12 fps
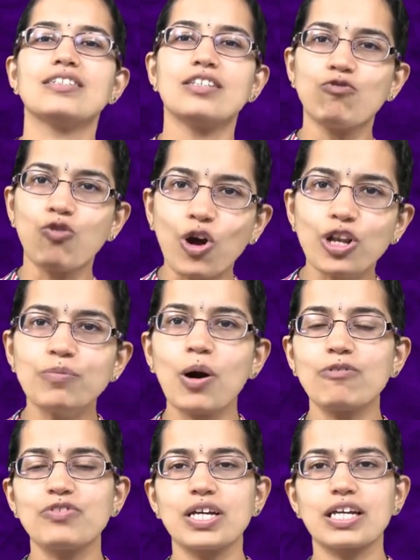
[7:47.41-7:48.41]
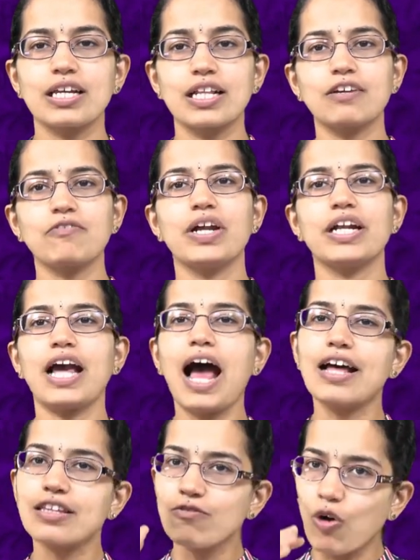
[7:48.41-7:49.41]
the volume of the liquid
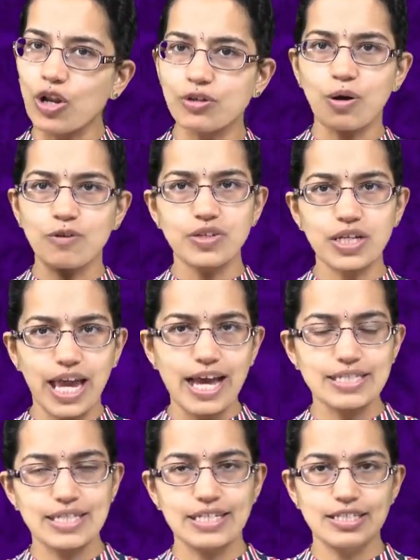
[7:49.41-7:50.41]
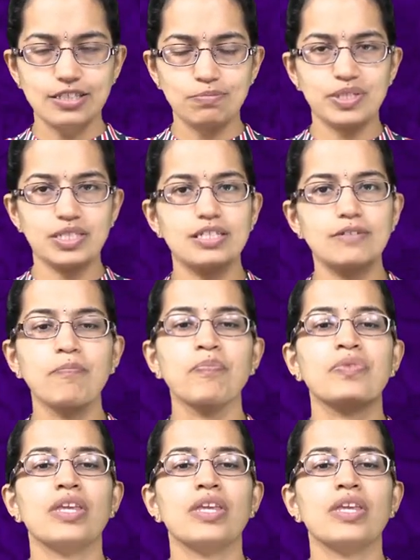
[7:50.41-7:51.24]
and the volume of the gas that is present.